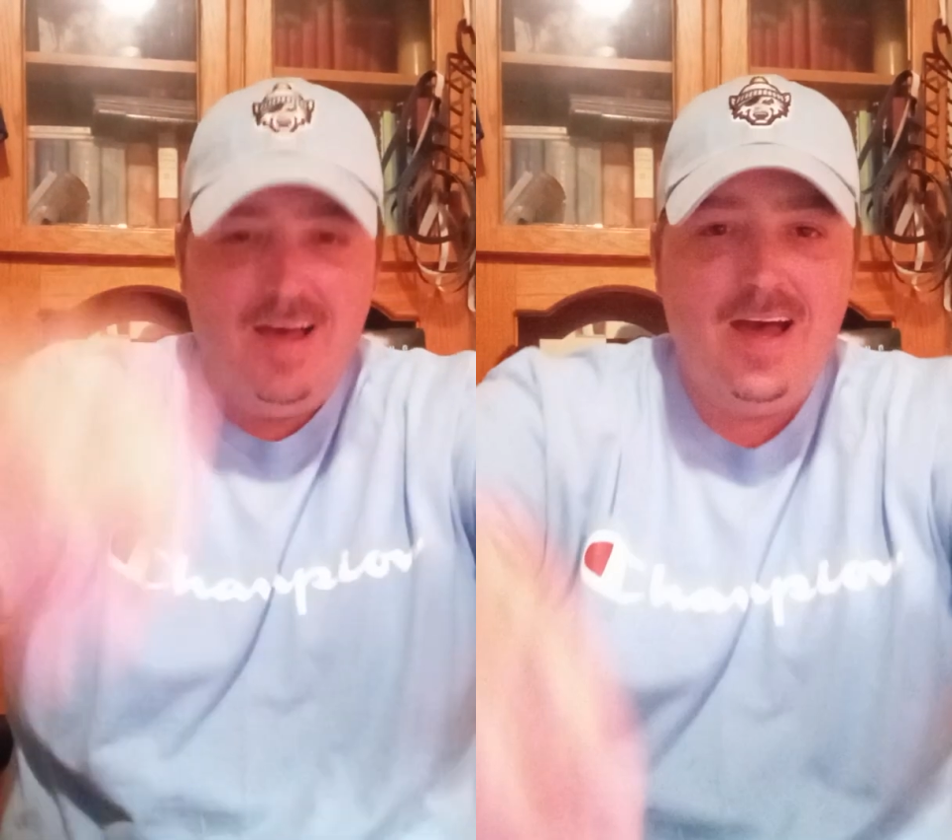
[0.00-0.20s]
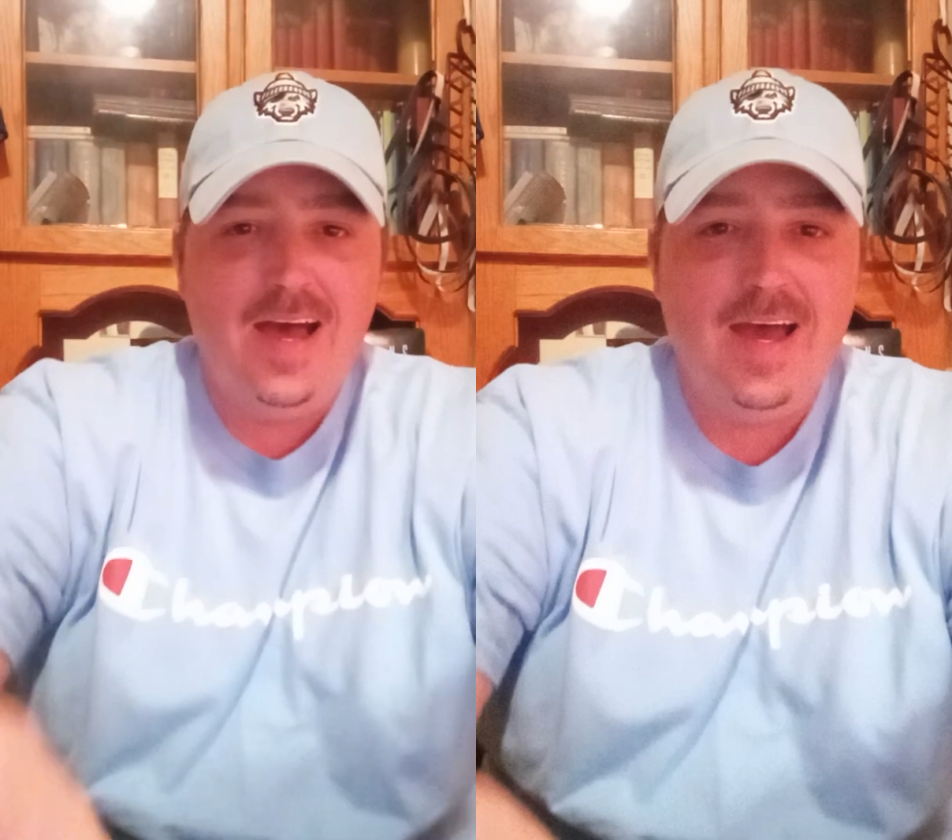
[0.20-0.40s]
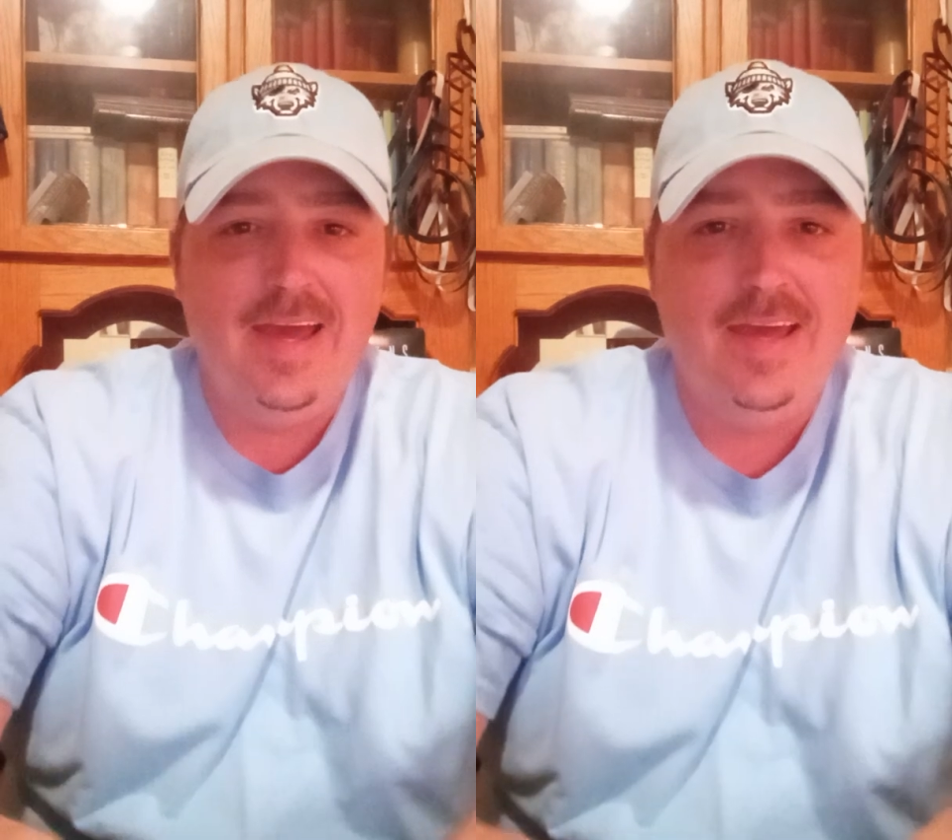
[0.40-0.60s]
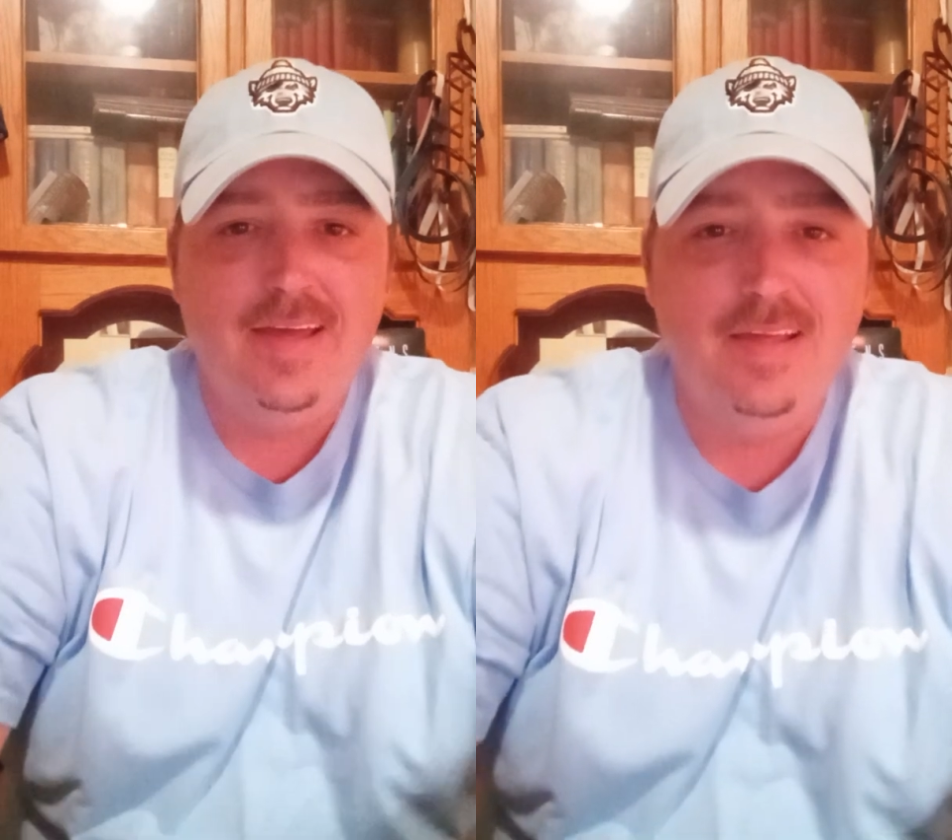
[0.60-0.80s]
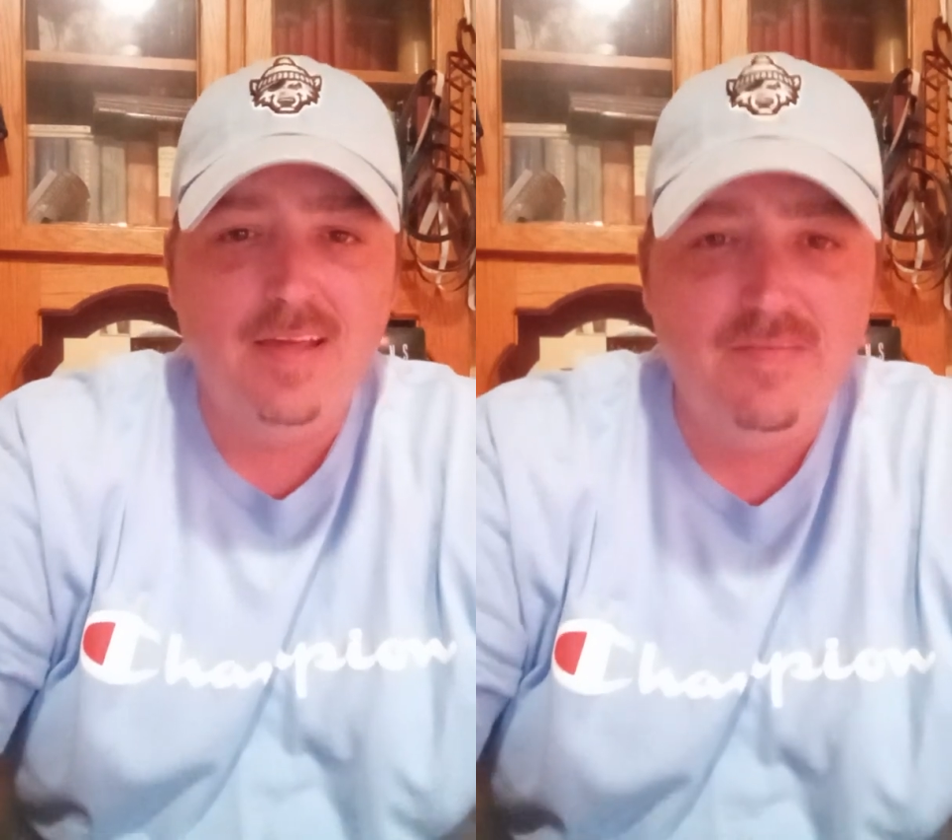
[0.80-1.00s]

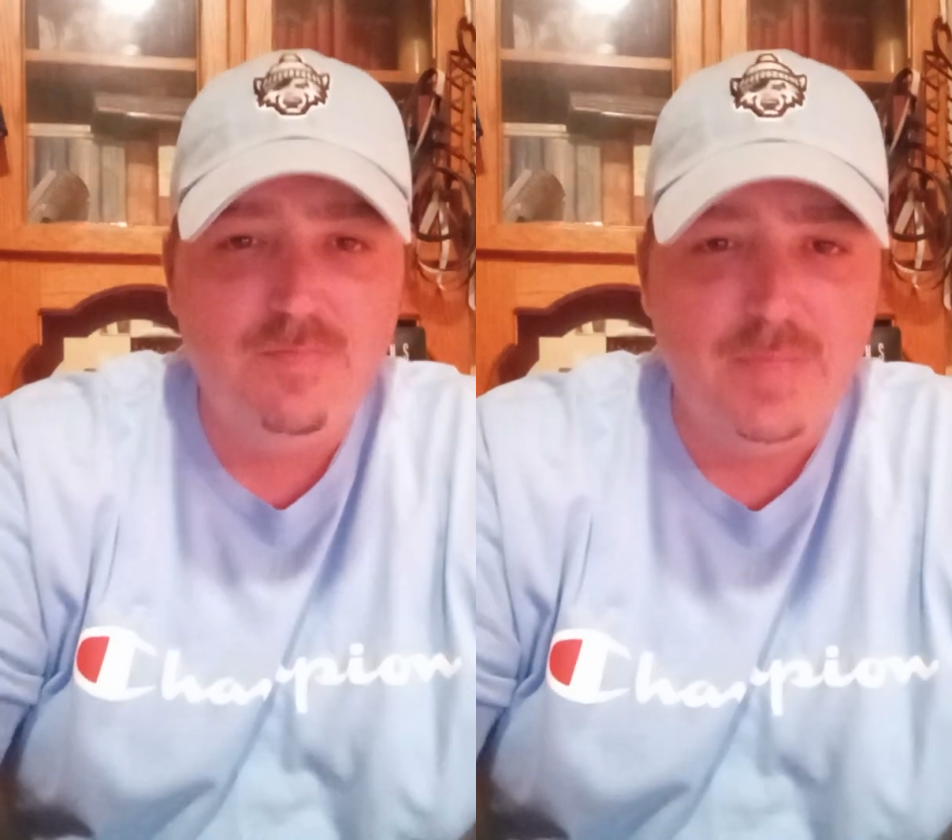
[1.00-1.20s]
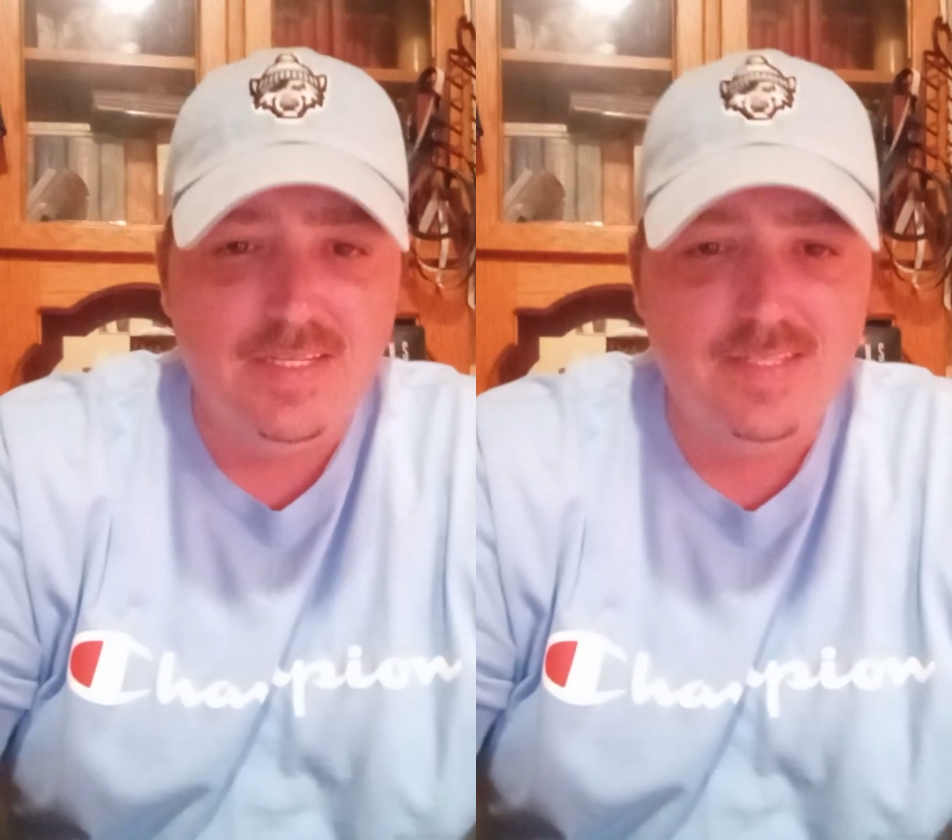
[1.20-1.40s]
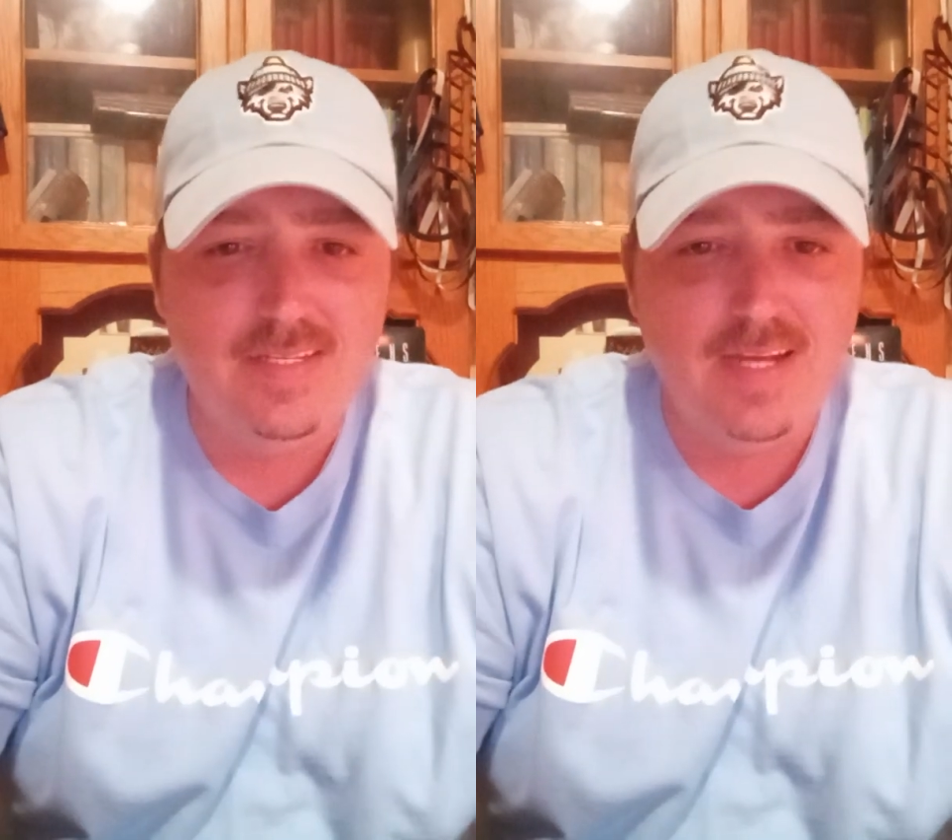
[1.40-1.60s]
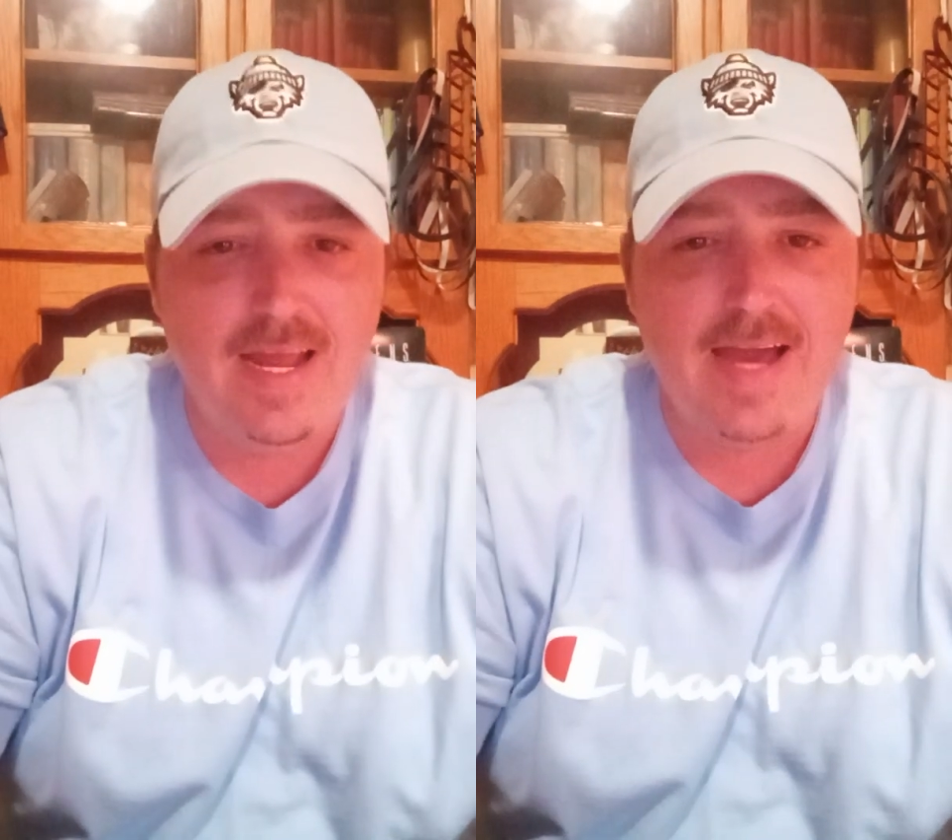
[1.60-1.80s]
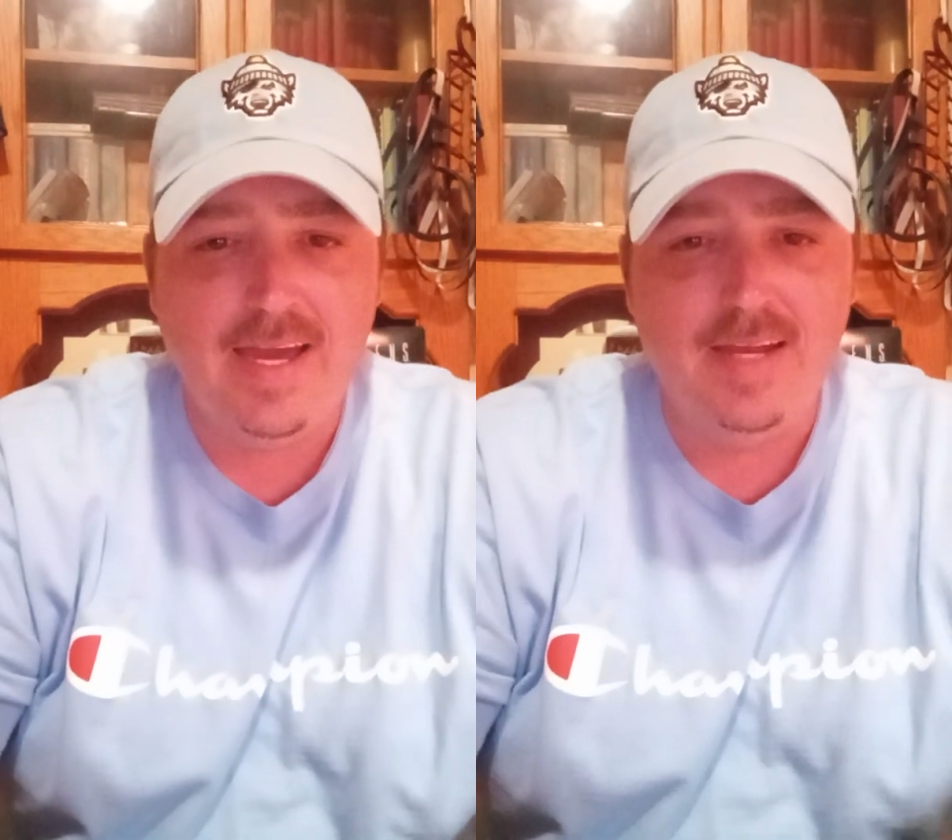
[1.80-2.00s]
I have been
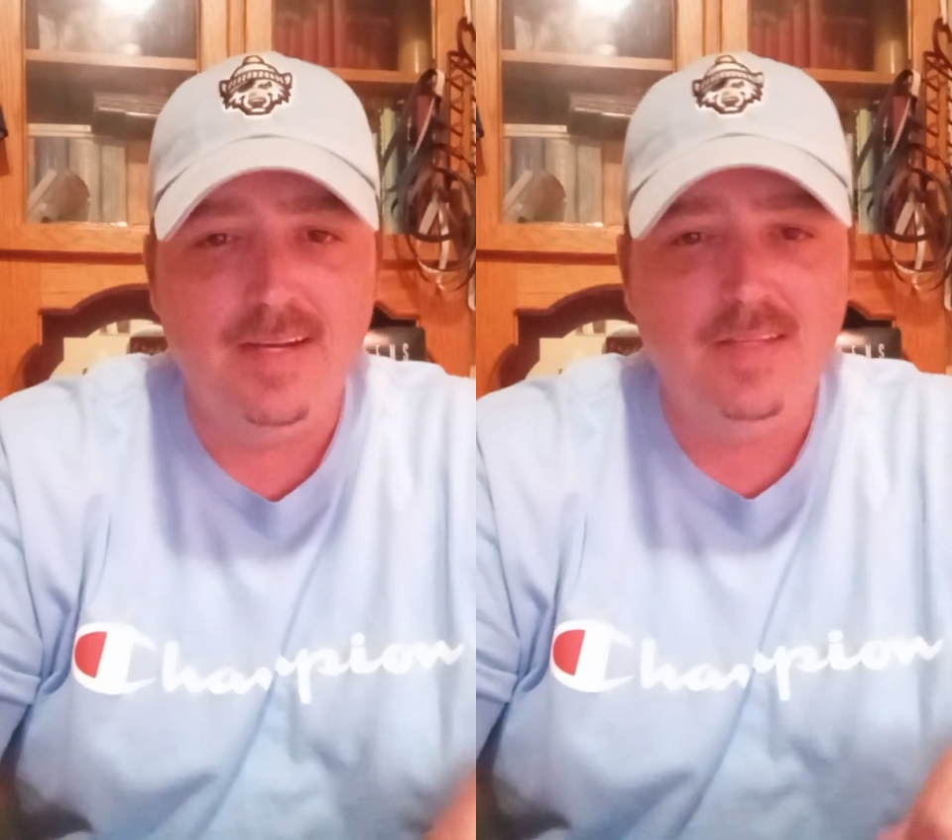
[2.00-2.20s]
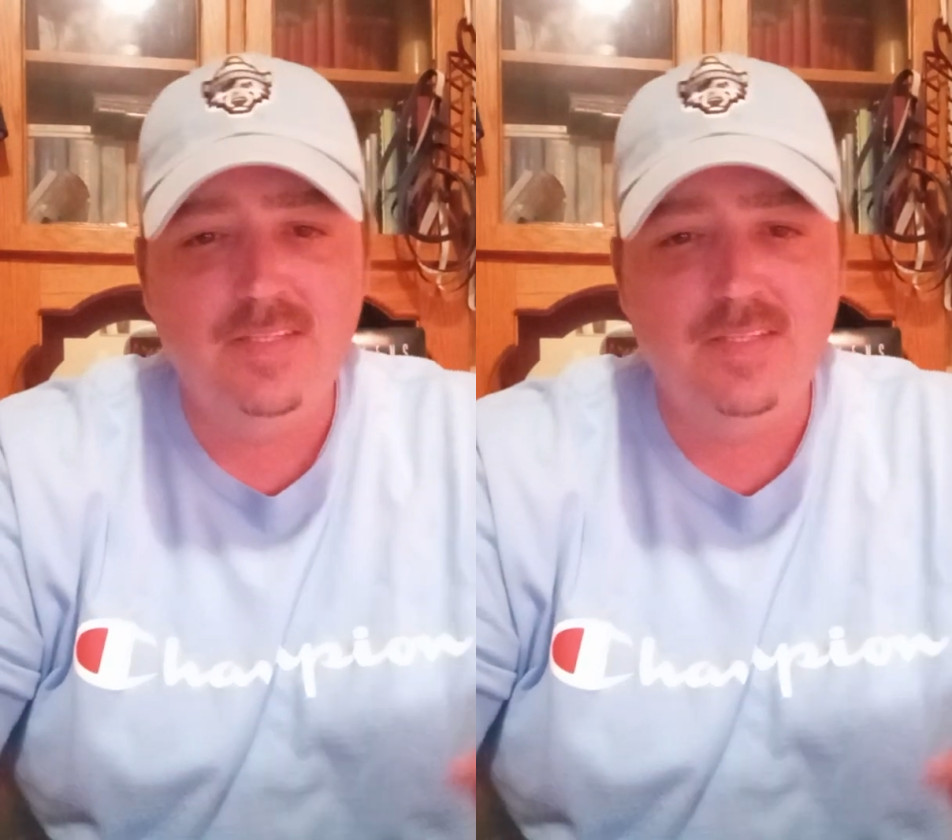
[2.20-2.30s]
slacking,